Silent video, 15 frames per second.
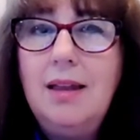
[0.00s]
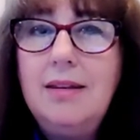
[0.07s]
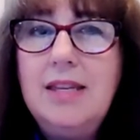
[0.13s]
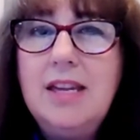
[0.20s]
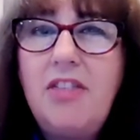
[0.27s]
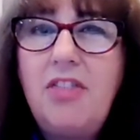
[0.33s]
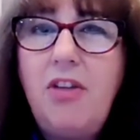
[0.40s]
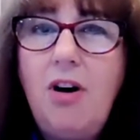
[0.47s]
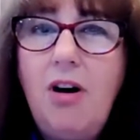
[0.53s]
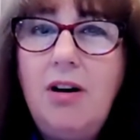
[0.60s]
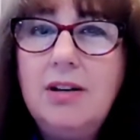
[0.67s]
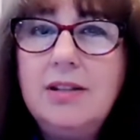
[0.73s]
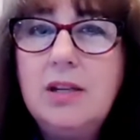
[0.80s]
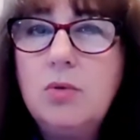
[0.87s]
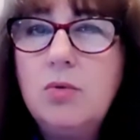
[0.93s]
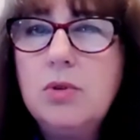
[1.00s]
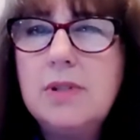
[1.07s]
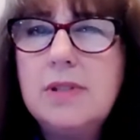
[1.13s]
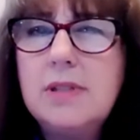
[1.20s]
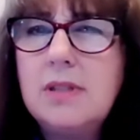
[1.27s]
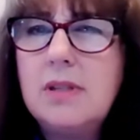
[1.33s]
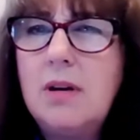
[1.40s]
They thought there was
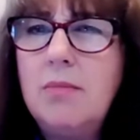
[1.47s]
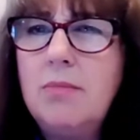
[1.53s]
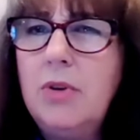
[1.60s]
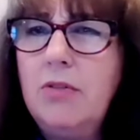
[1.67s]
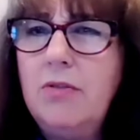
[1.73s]
some